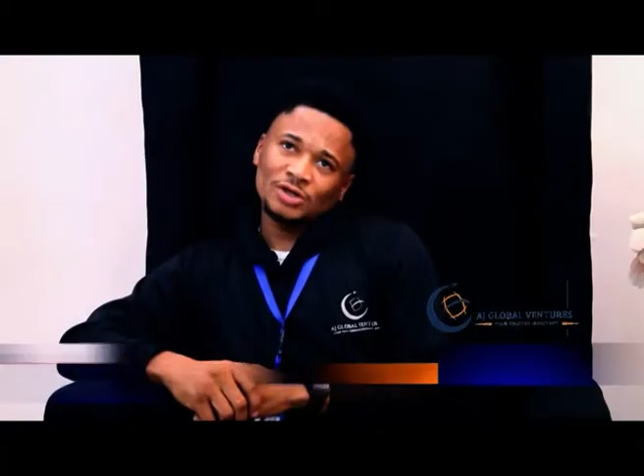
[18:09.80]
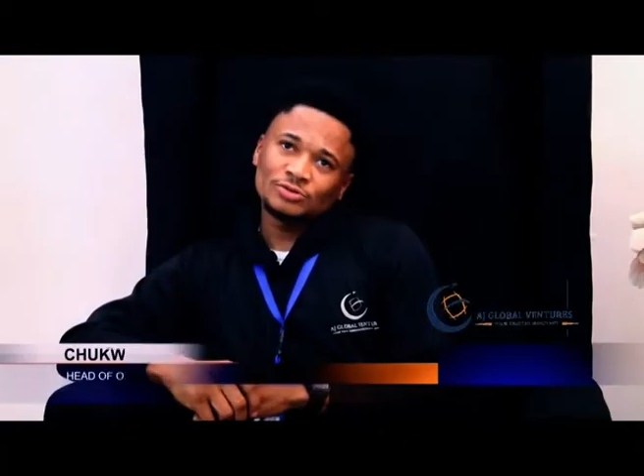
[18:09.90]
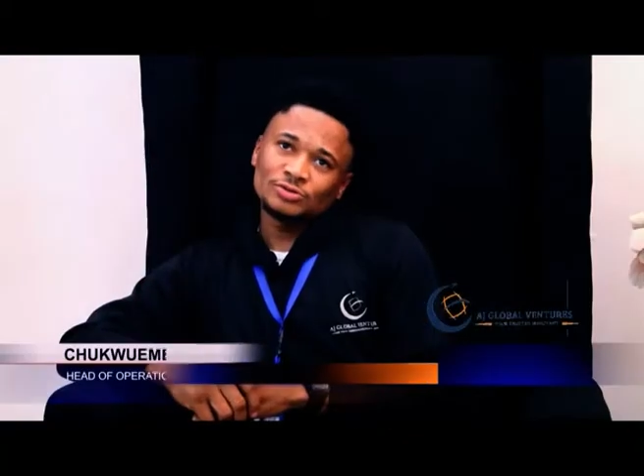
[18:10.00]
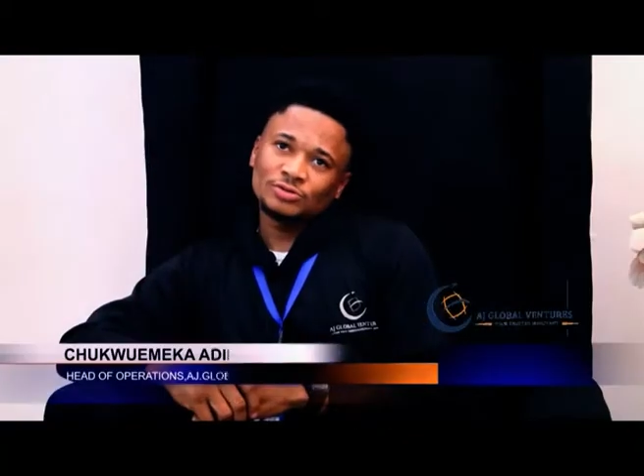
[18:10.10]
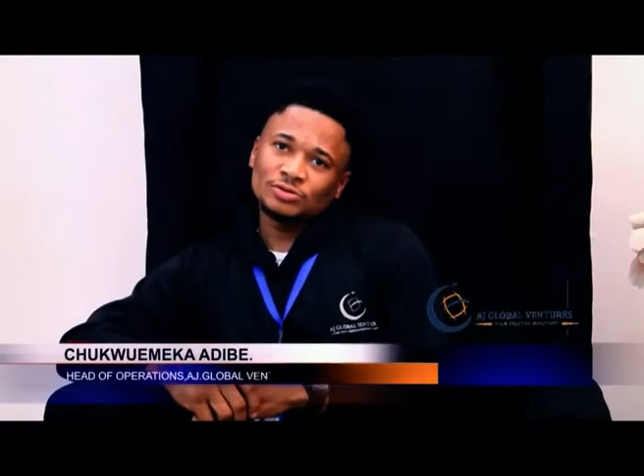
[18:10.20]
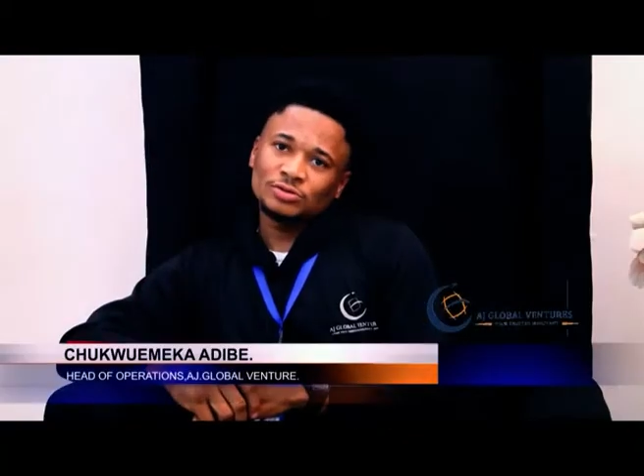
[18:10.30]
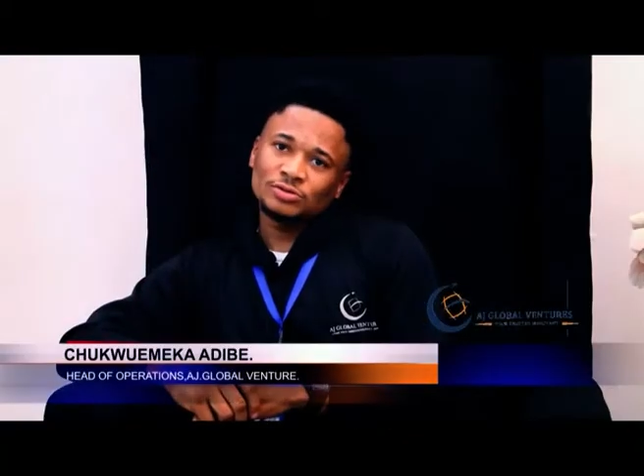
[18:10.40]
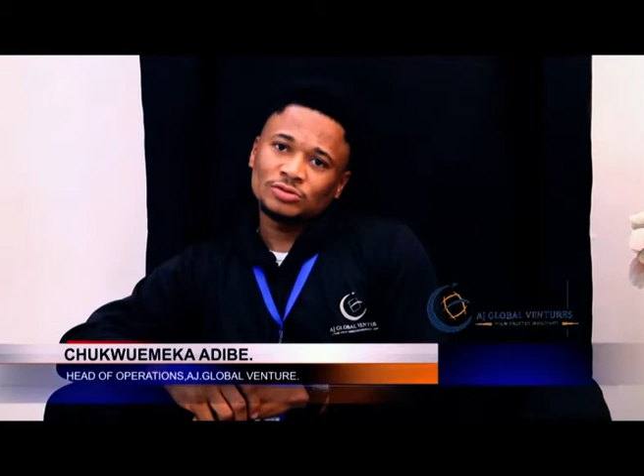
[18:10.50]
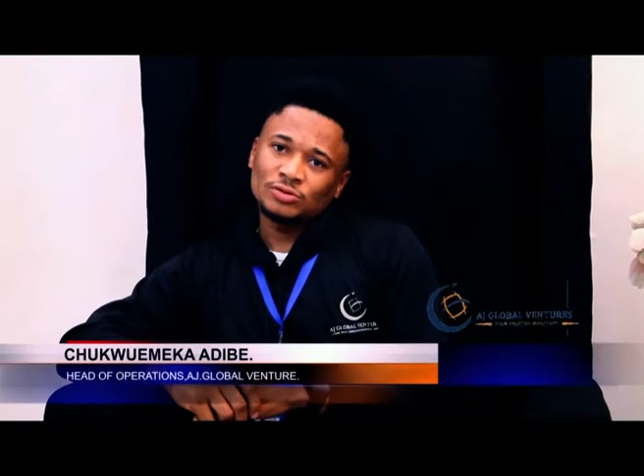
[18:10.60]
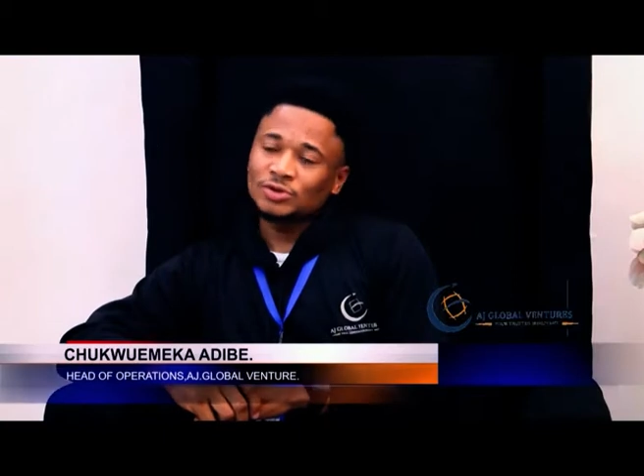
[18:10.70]
I would
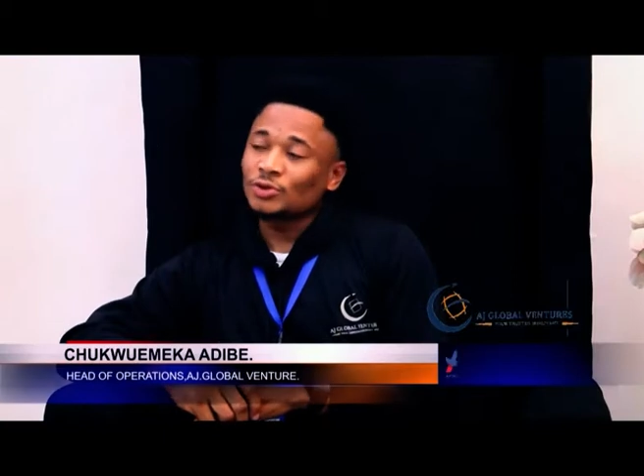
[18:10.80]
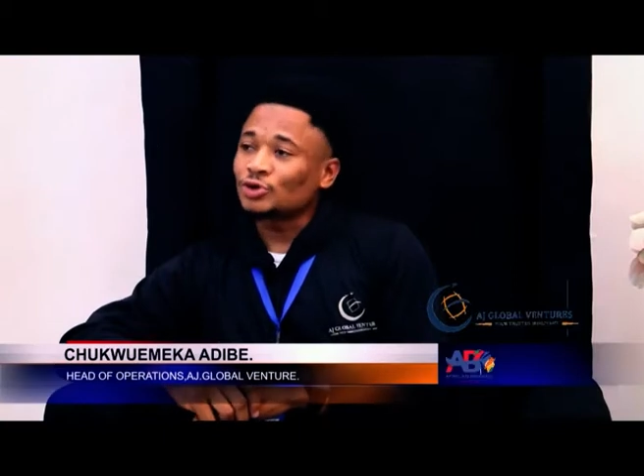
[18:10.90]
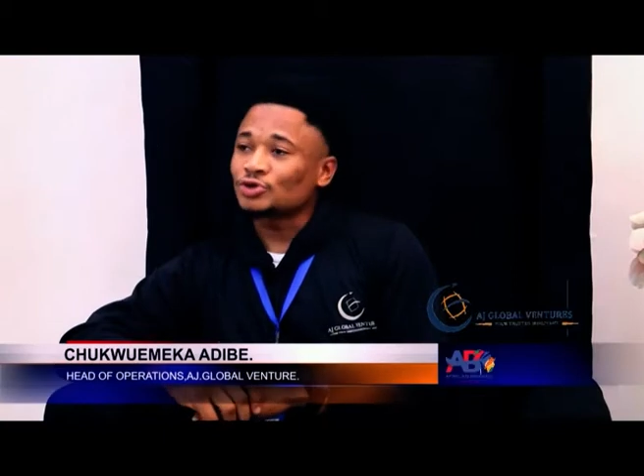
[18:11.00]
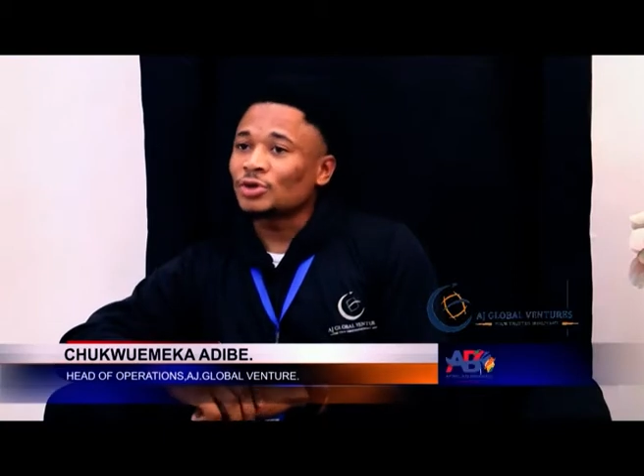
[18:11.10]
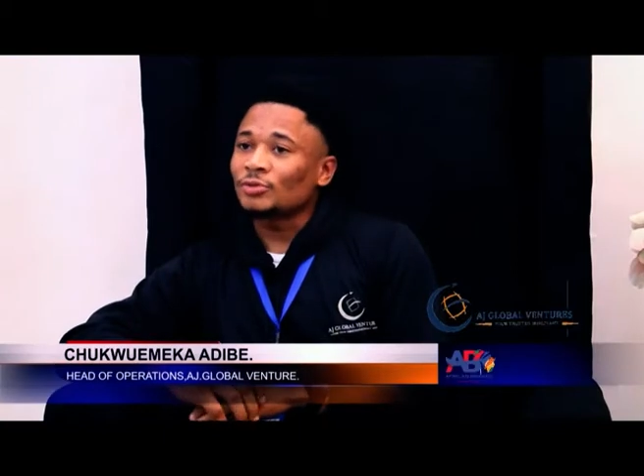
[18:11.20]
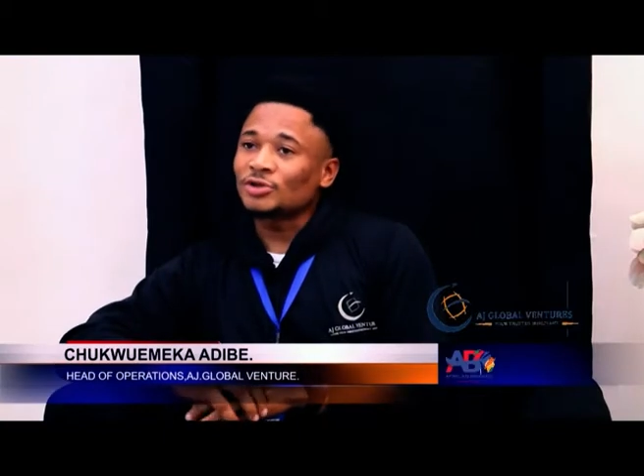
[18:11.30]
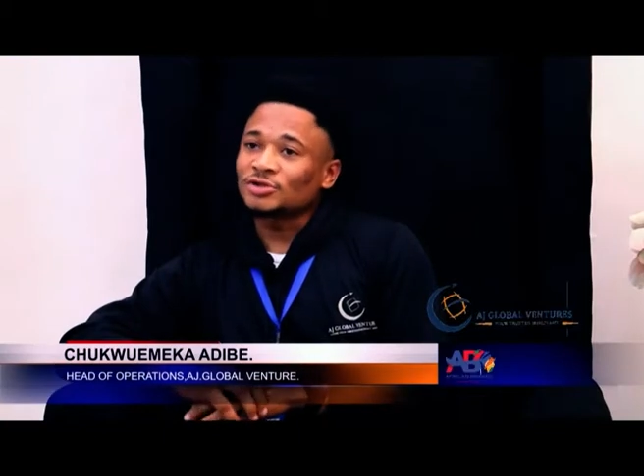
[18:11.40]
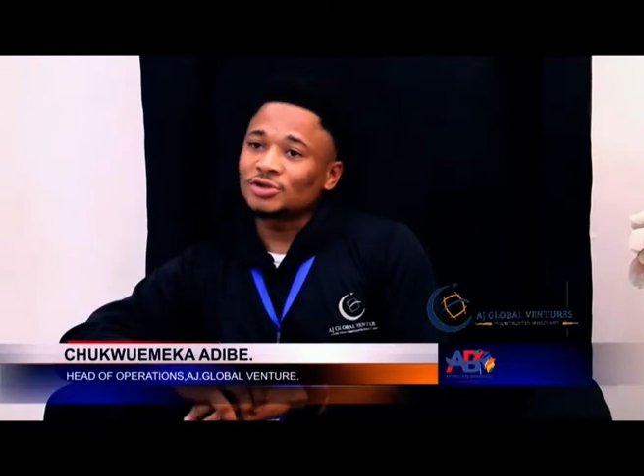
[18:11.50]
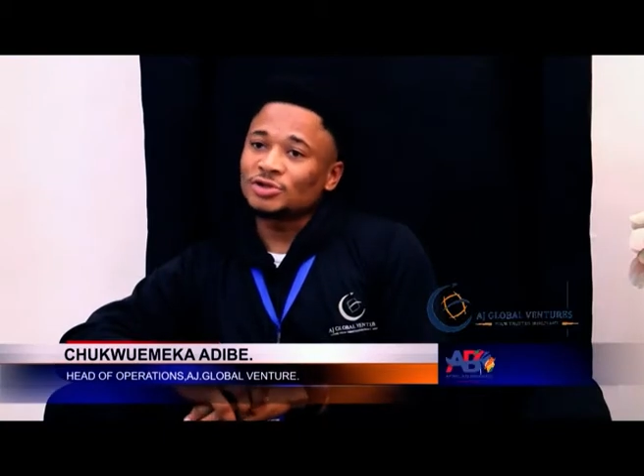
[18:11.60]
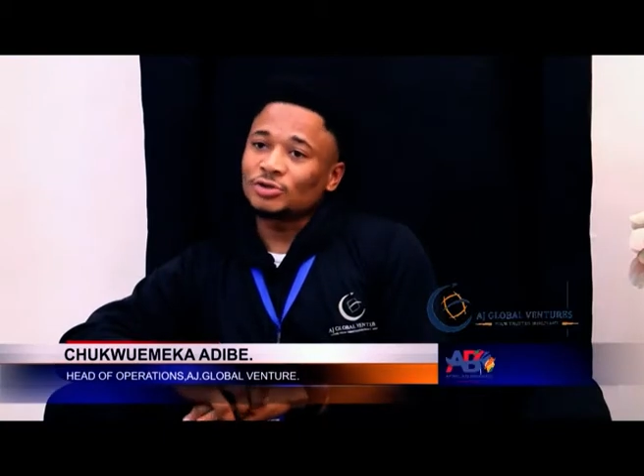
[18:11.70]
want the world to know
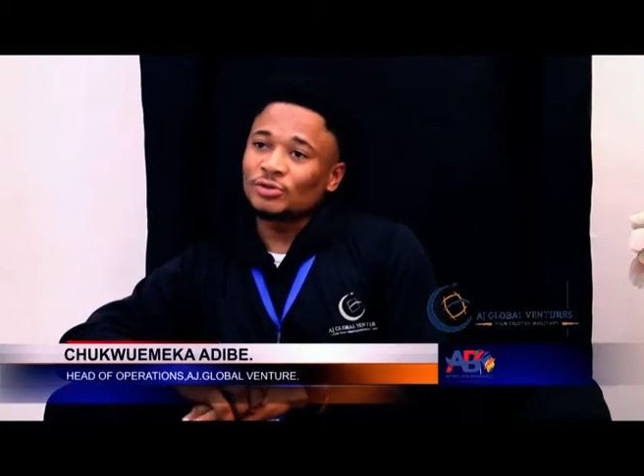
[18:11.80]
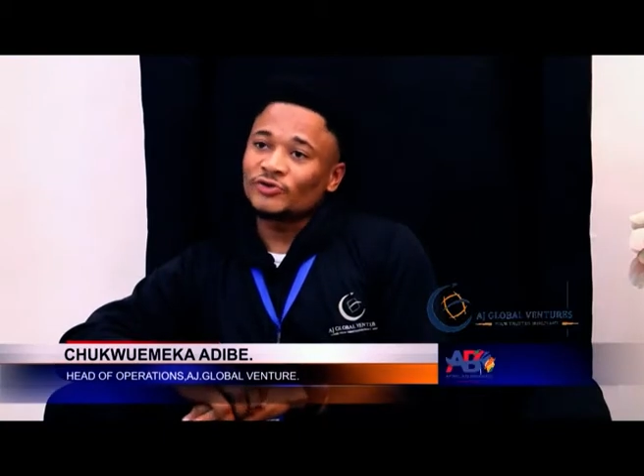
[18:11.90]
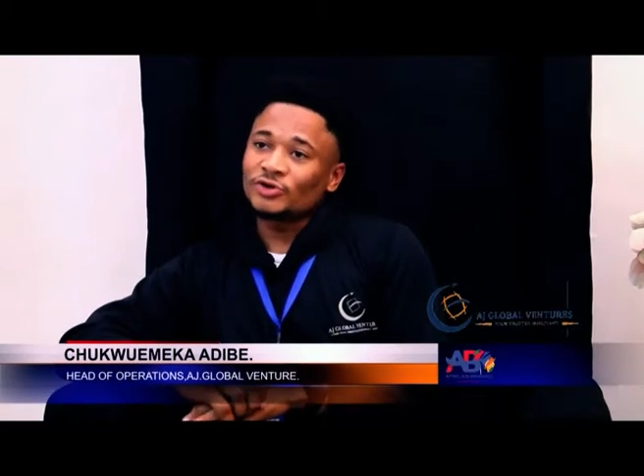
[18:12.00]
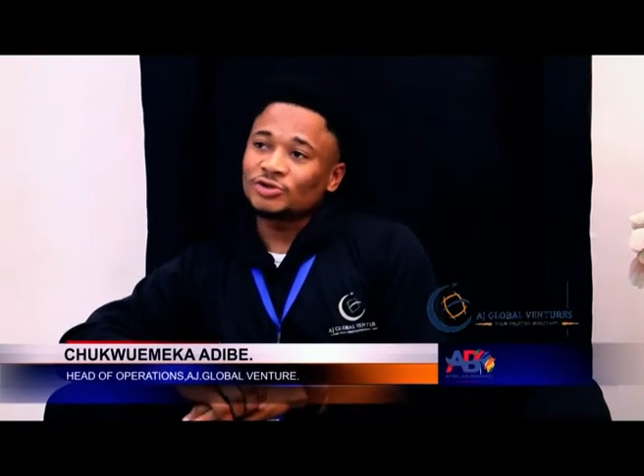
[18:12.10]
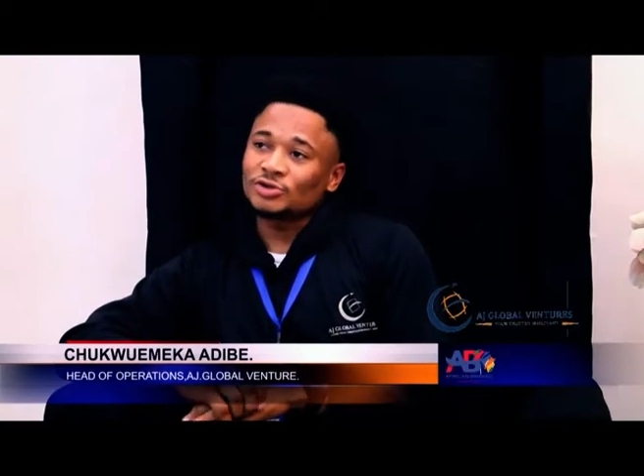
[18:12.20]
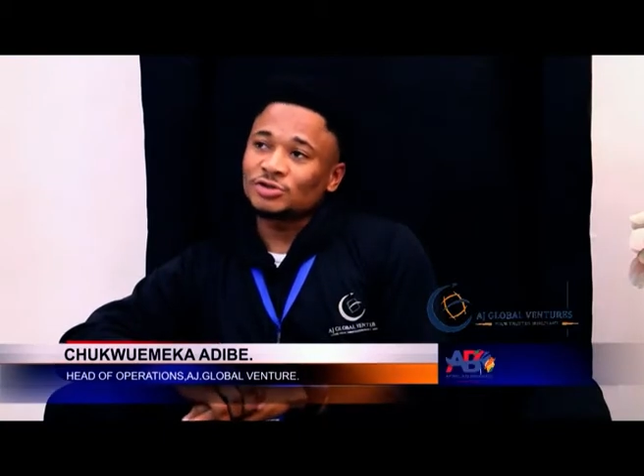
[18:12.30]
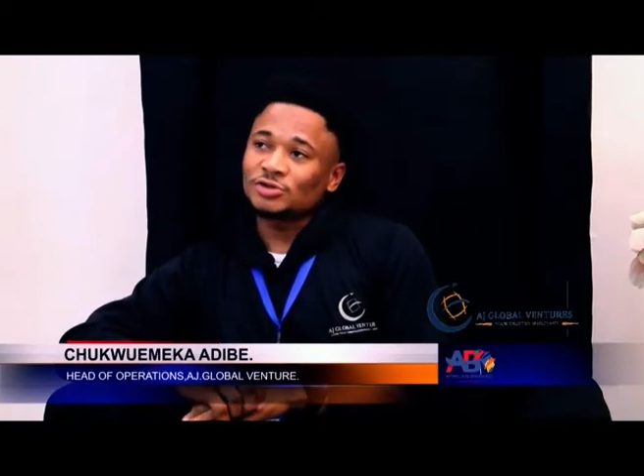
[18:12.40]
about AJ Global Ventures